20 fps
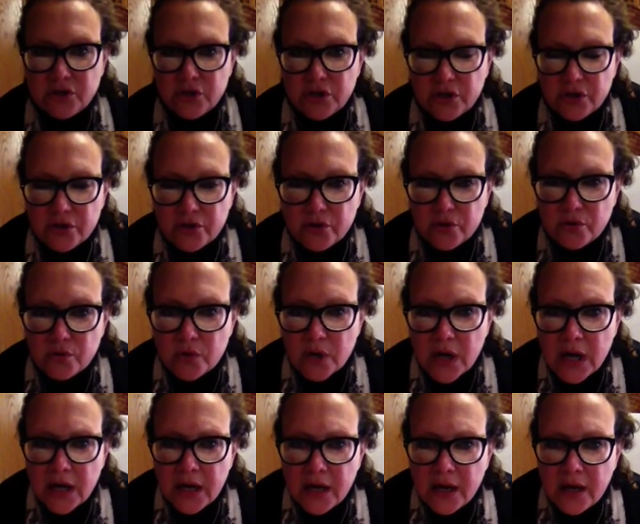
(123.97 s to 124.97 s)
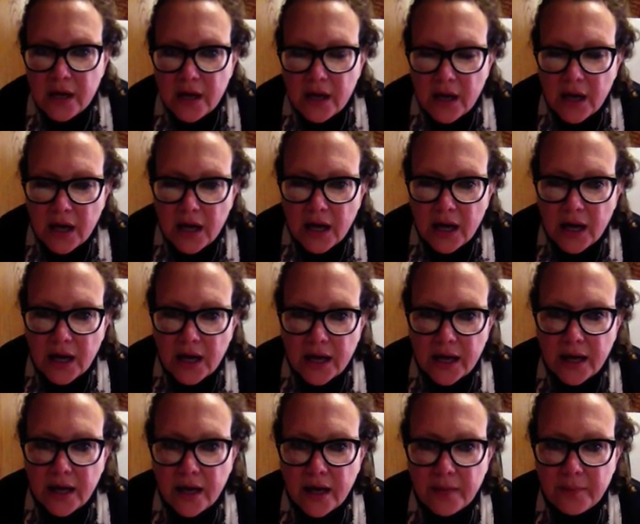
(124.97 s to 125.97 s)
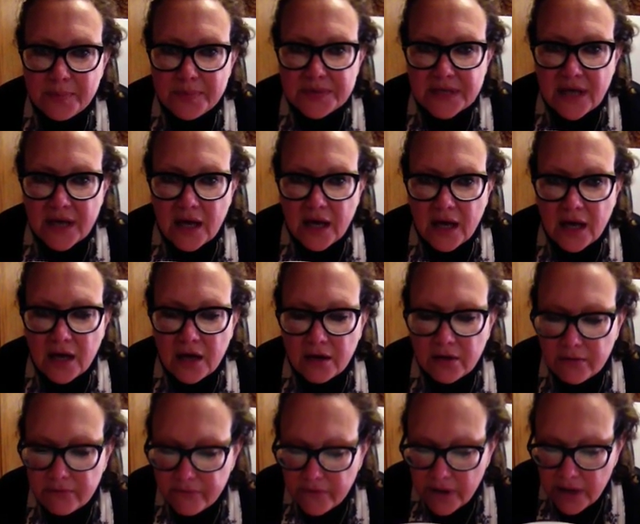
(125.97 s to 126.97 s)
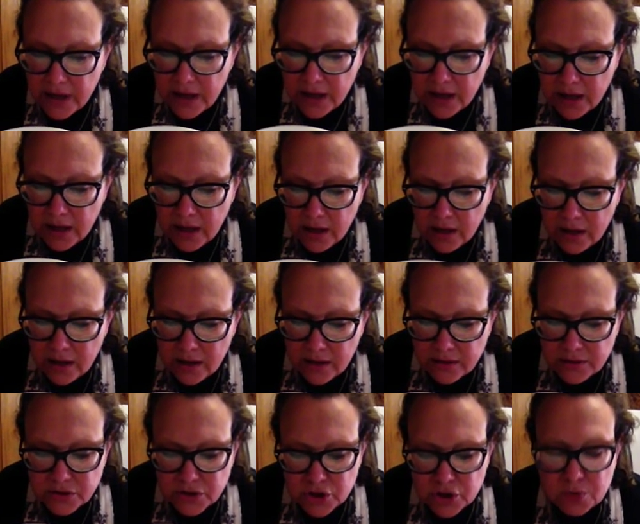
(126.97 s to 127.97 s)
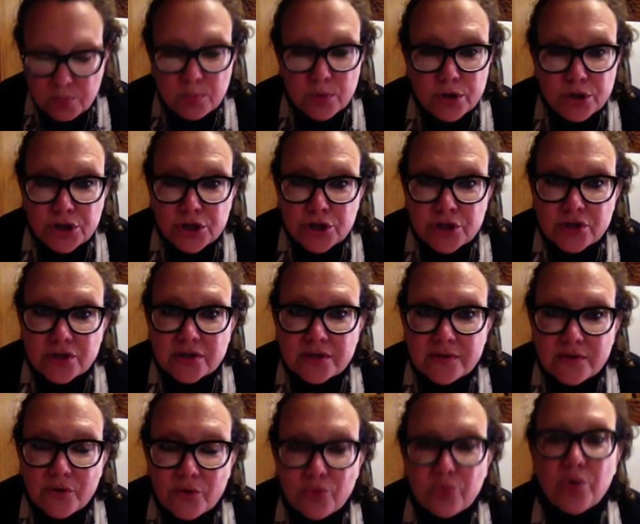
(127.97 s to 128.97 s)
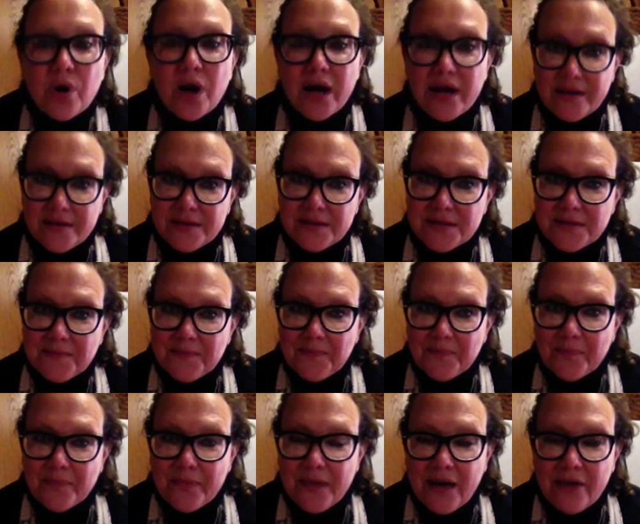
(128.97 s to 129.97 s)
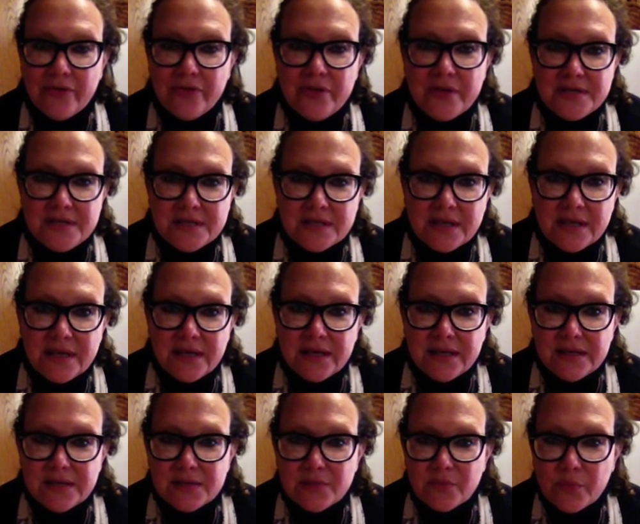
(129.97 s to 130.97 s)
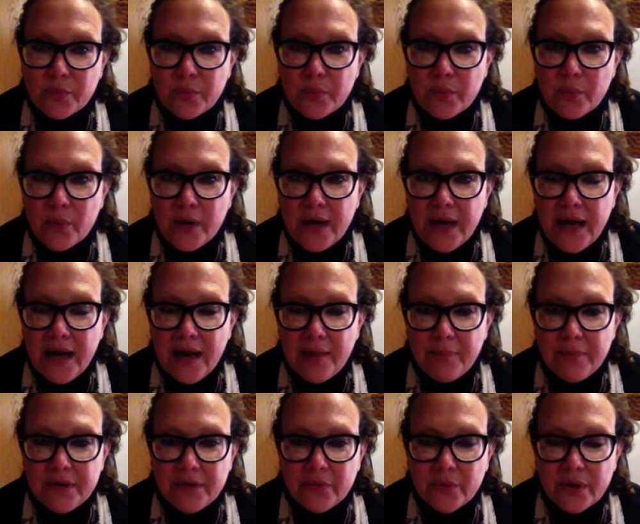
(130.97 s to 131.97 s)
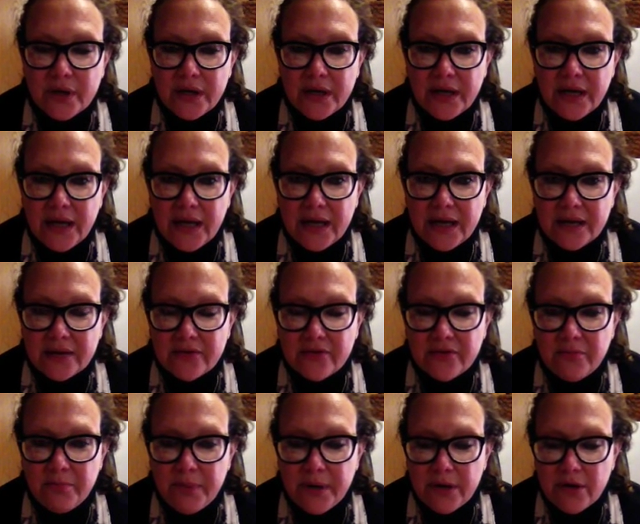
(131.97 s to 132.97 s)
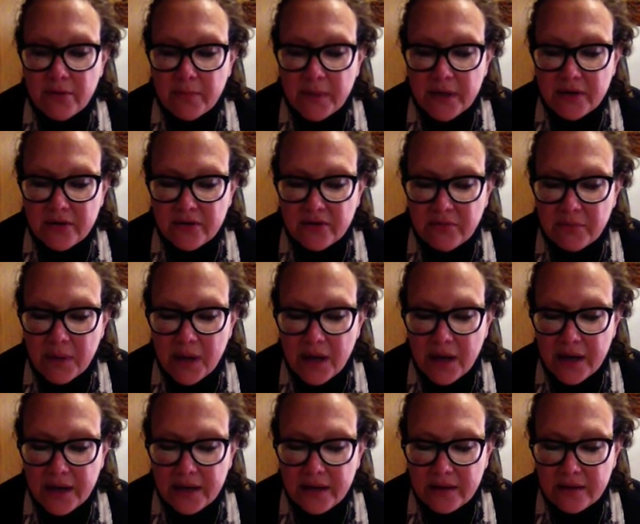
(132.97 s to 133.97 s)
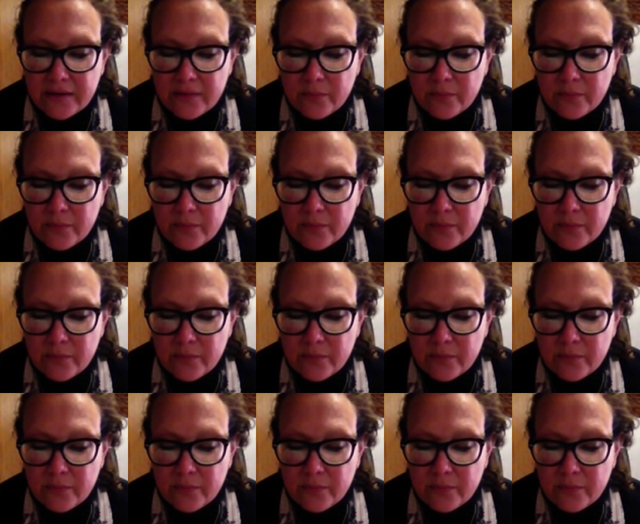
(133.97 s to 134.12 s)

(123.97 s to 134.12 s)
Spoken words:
2 cups of smushed rice. Now, this is what happened when an experiment of mine